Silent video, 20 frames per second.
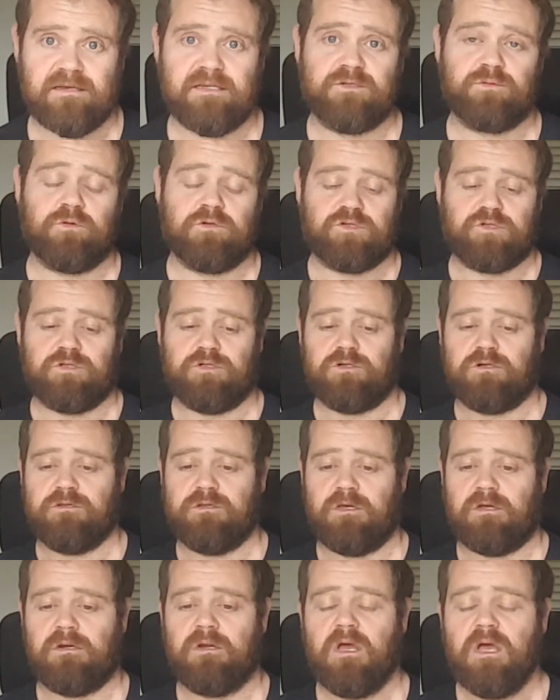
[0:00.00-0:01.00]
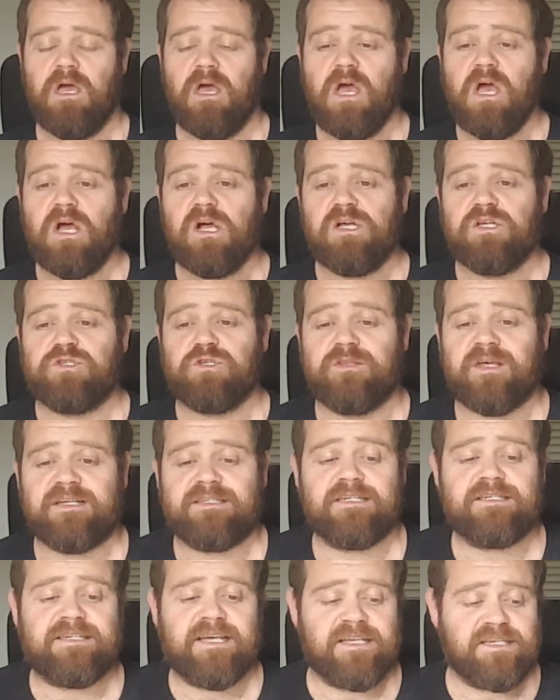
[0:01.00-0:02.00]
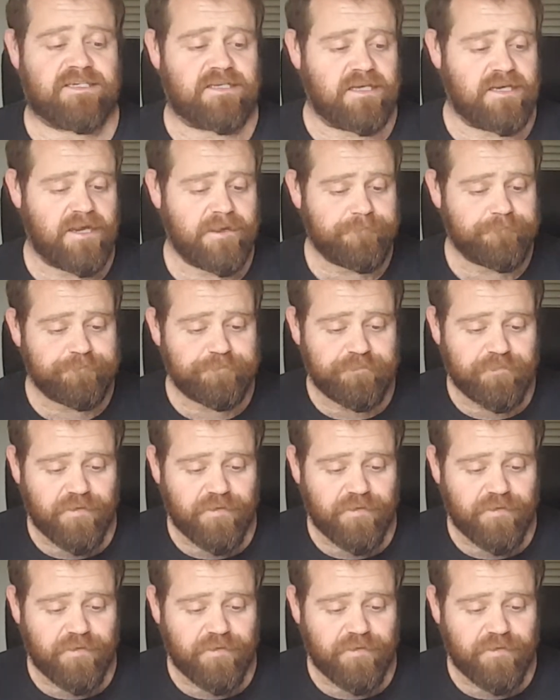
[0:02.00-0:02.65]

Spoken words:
That's what's going on there. So that's essentially it.